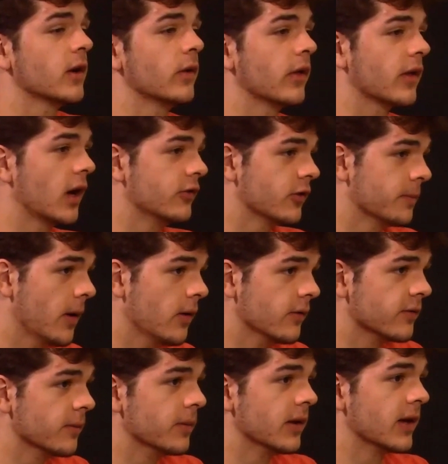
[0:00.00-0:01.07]
go to the Country
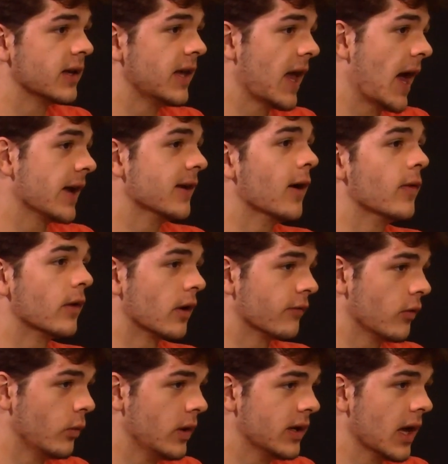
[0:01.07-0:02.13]
Post. They'll be like, yeah, I go there
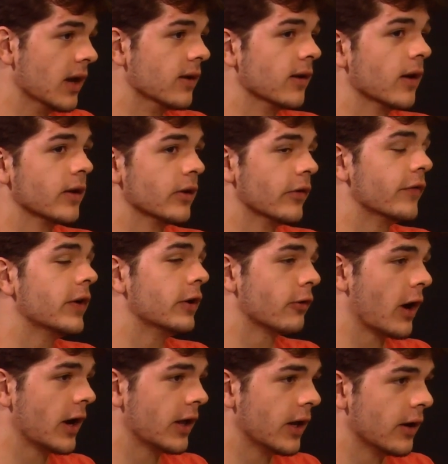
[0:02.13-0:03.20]
every weekend. You'll fit
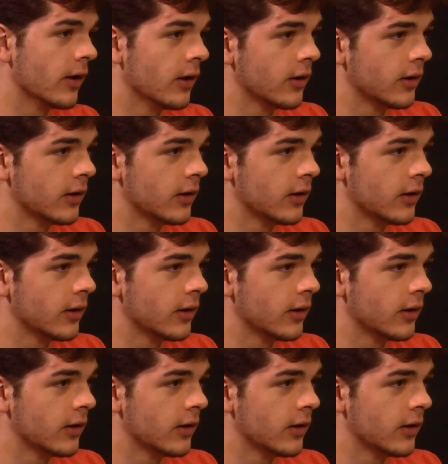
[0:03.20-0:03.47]
right in.